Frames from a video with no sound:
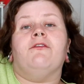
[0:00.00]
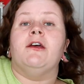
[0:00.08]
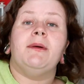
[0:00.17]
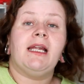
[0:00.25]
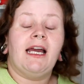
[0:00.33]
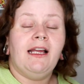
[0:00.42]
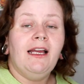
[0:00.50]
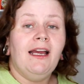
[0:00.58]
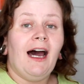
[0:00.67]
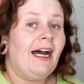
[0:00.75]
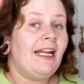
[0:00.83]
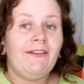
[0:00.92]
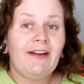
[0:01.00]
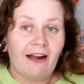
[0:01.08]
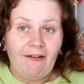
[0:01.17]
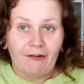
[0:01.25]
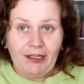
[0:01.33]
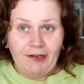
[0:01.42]
of them and I, I never
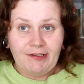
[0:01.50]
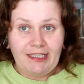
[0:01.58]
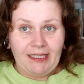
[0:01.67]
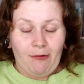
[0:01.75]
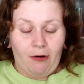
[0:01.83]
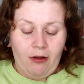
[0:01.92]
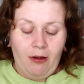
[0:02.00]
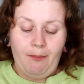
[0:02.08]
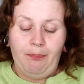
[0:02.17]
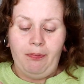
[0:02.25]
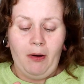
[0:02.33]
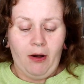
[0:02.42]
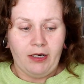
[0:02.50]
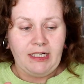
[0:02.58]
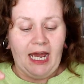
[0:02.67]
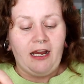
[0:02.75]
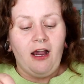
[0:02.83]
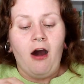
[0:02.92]
get around to using them all, but
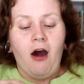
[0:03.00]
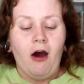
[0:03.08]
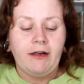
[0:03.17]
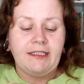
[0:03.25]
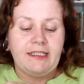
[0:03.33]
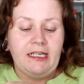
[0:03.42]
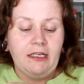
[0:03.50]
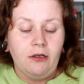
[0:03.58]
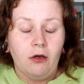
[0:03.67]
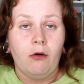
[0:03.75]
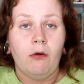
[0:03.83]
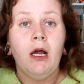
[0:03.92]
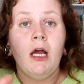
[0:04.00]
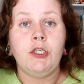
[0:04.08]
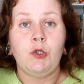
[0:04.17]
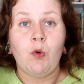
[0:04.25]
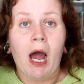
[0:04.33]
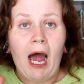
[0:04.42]
I can't say no
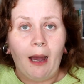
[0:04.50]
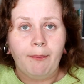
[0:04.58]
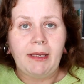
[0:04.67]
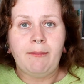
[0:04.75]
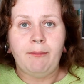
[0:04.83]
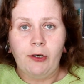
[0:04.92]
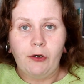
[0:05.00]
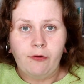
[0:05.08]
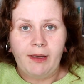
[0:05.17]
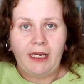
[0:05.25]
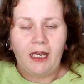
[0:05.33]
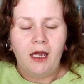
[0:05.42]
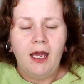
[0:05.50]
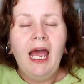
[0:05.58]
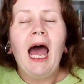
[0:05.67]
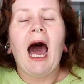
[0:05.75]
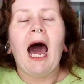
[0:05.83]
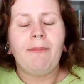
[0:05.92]
to Happy Blooming.
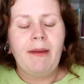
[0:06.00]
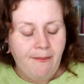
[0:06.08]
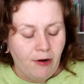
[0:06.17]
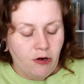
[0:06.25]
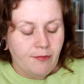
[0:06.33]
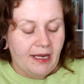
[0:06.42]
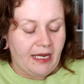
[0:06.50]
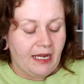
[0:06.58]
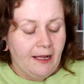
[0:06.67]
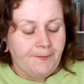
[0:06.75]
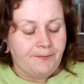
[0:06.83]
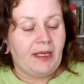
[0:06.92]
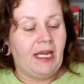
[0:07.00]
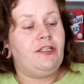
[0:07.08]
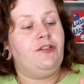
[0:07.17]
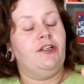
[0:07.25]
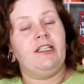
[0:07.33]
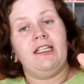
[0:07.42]
Happy Blooming
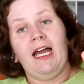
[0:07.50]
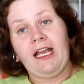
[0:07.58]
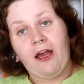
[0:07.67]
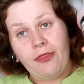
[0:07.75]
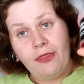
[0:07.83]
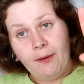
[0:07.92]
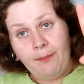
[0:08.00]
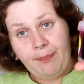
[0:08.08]
is just like the